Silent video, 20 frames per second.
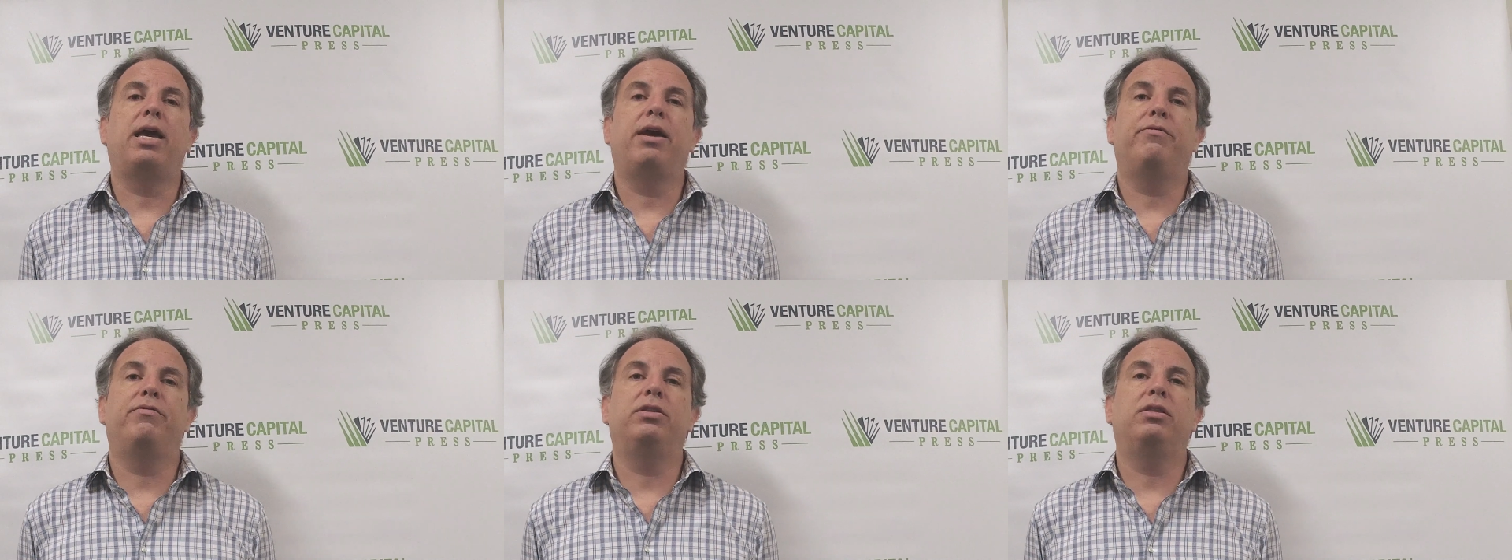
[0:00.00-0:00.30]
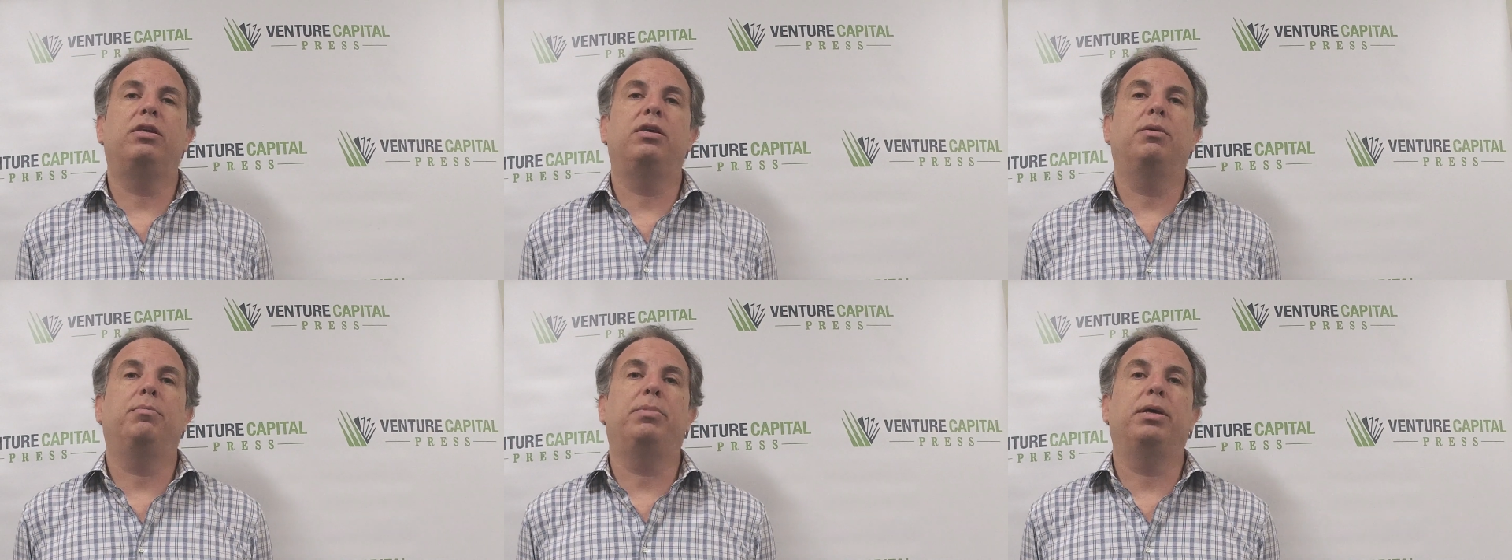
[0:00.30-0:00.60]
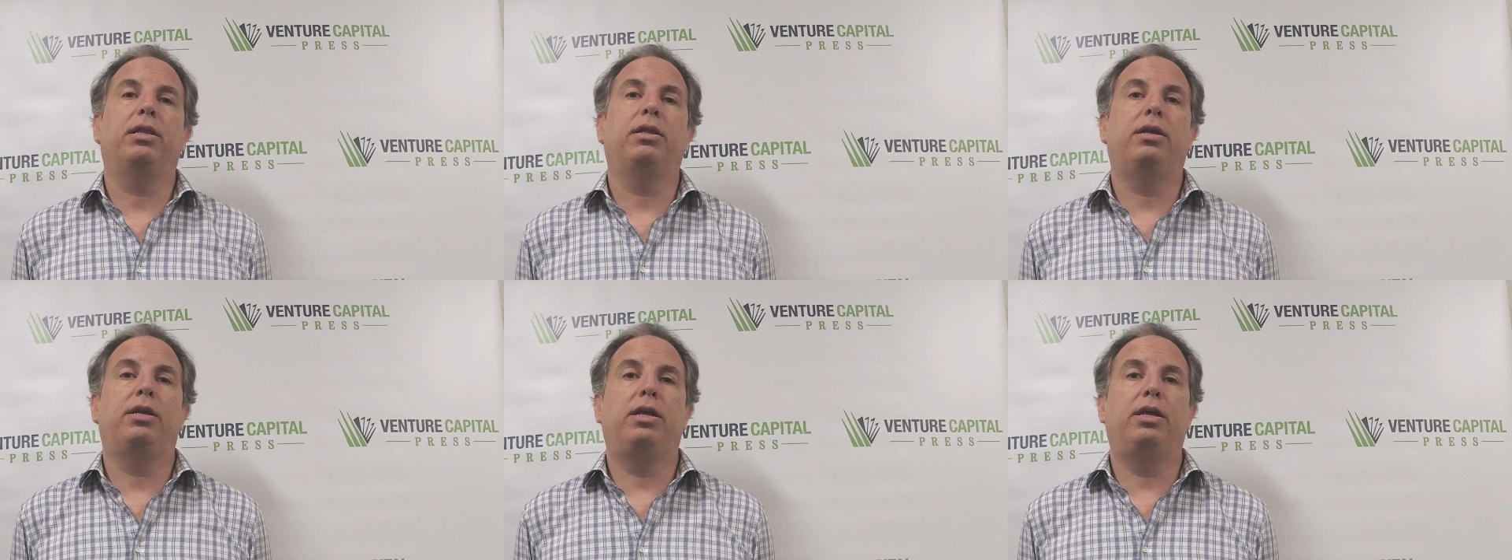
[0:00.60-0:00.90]
having the
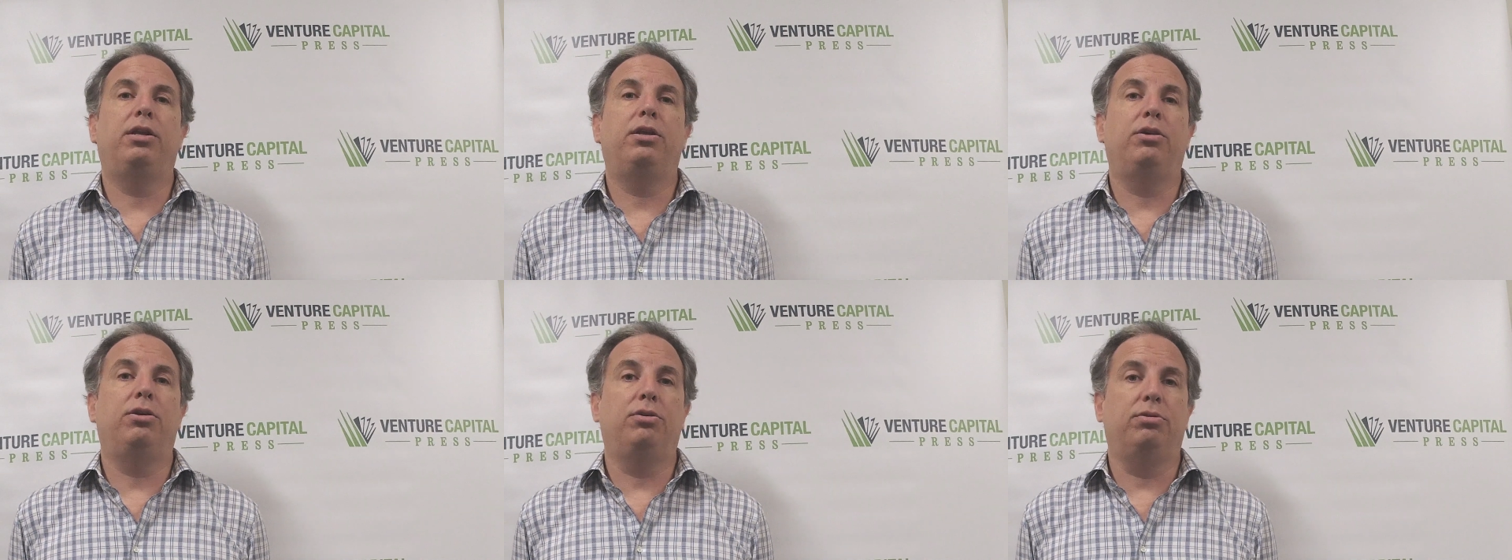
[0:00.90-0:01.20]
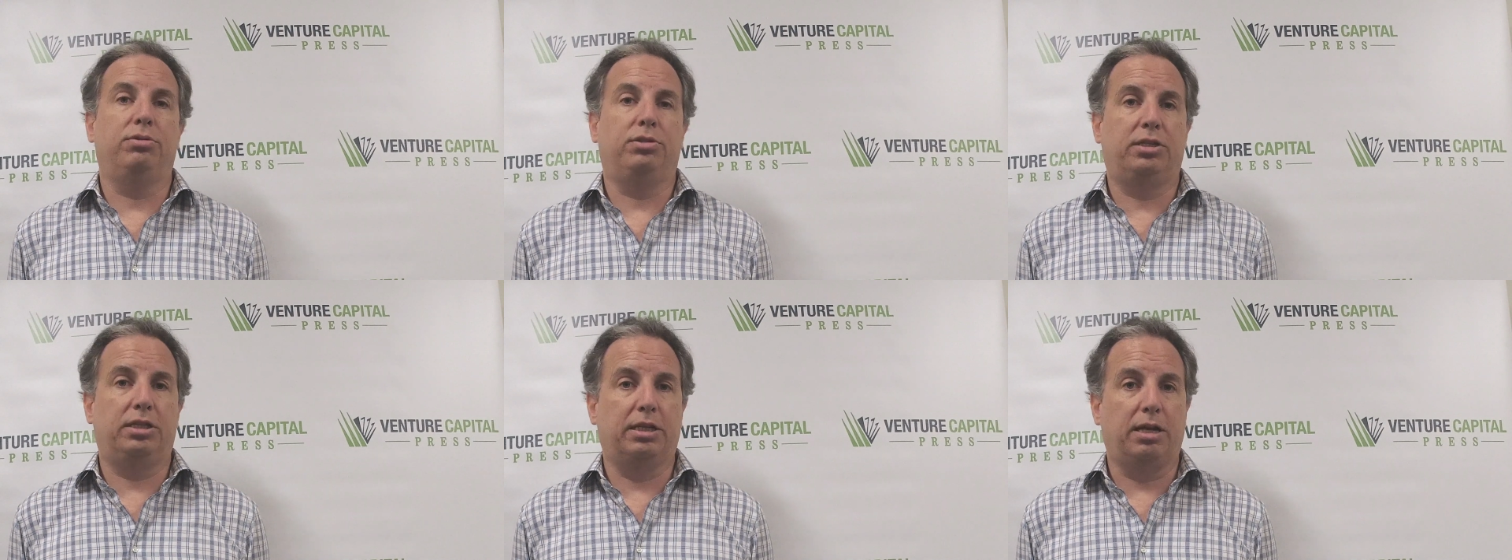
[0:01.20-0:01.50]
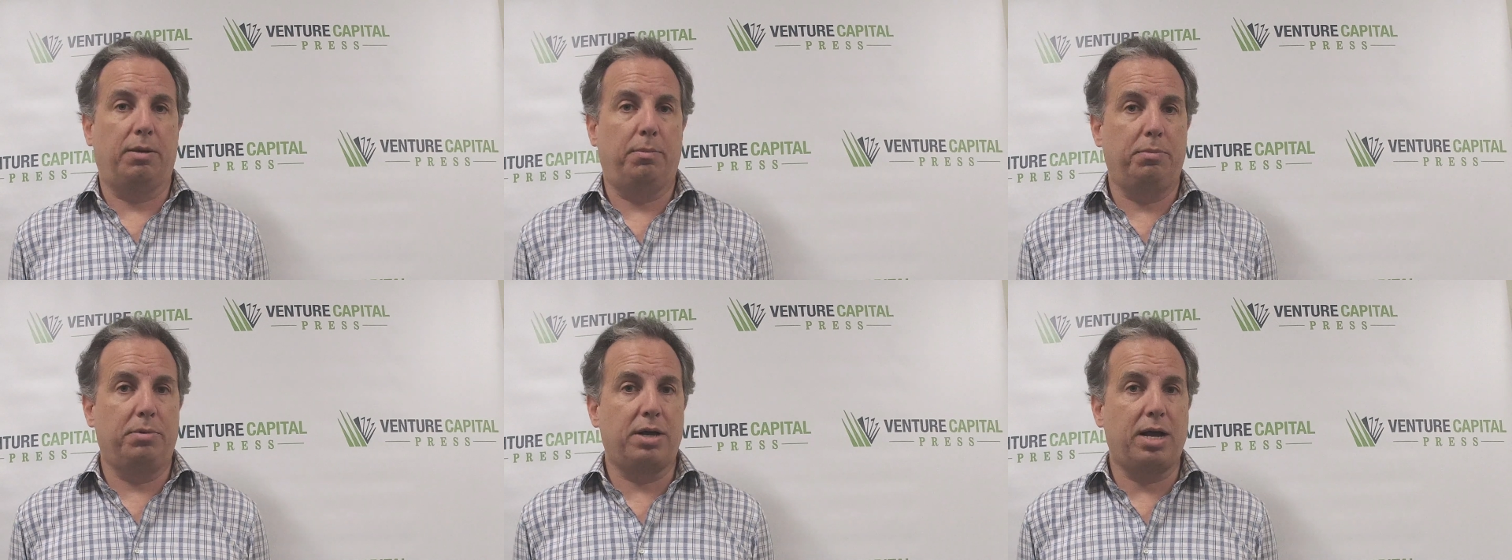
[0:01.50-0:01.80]
ability to use
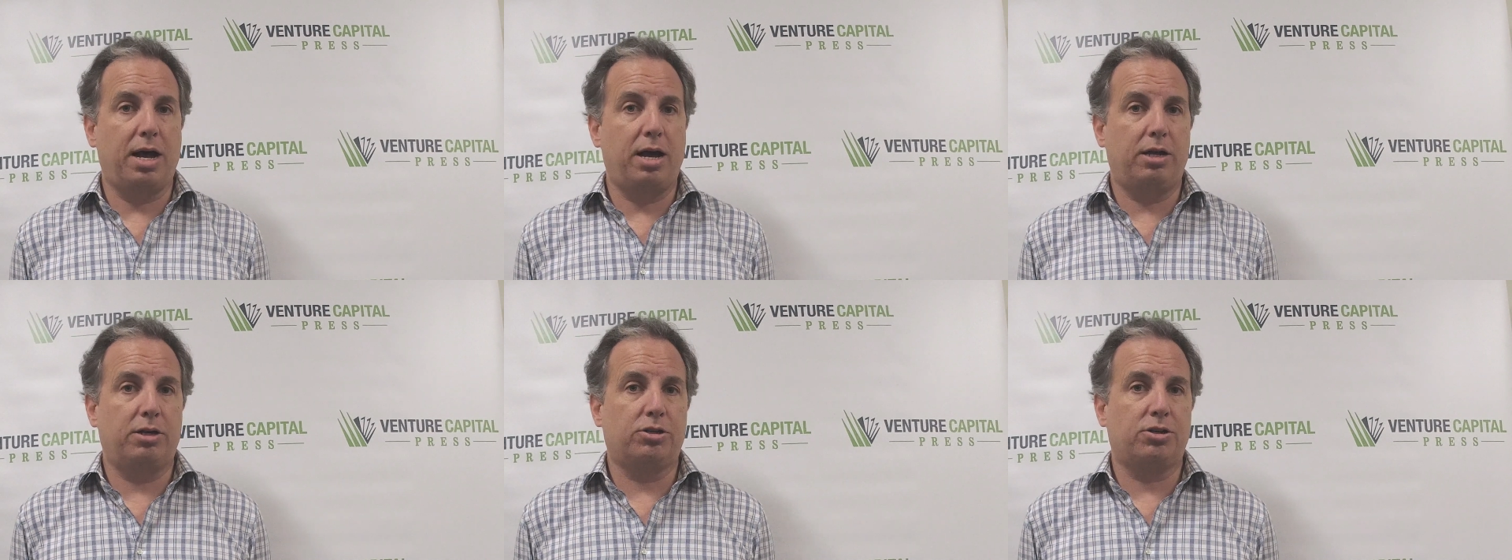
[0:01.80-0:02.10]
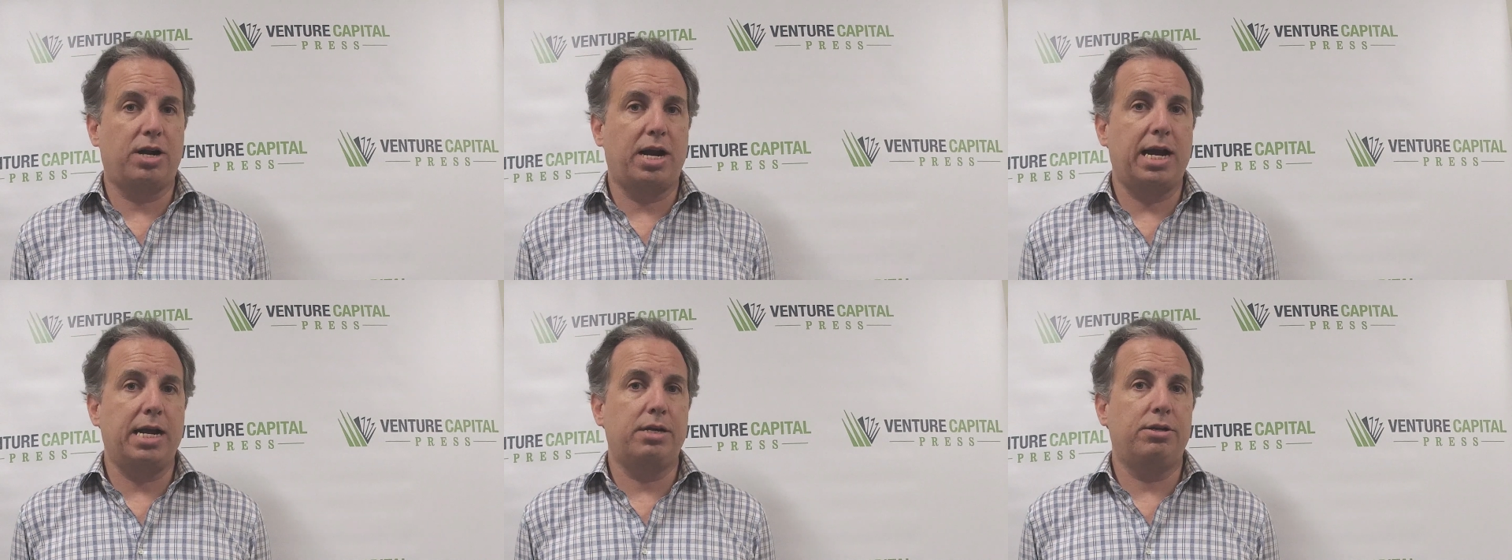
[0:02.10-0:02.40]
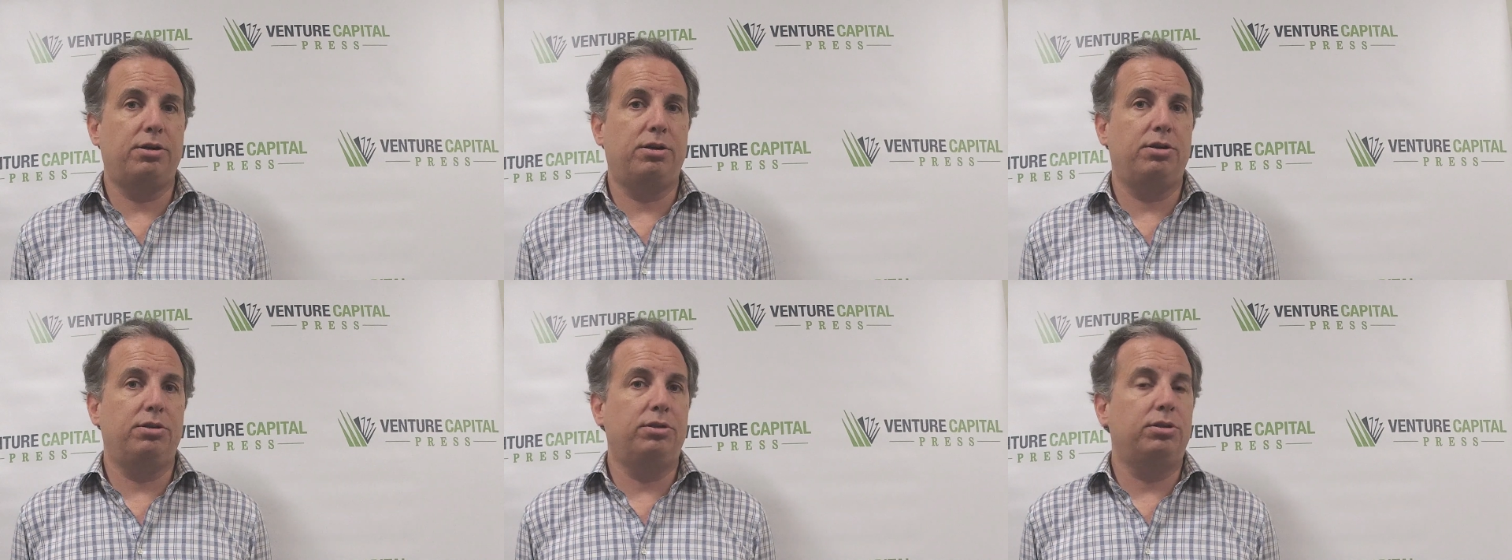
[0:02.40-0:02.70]

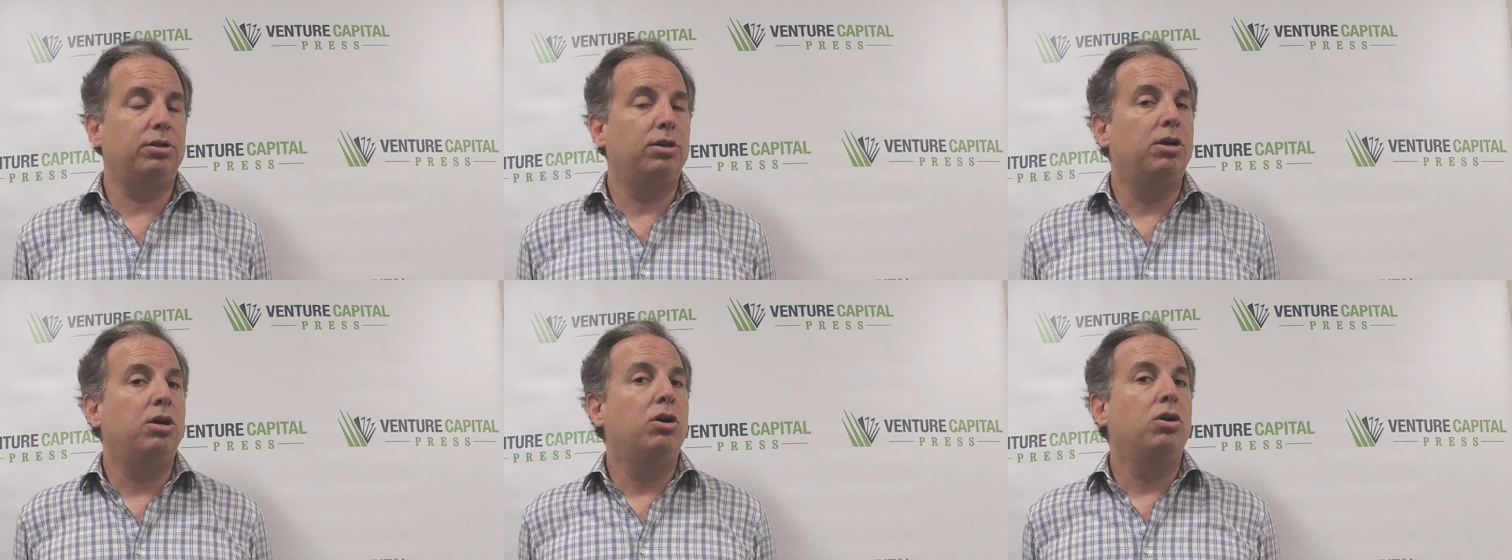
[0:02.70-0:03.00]
subcontractors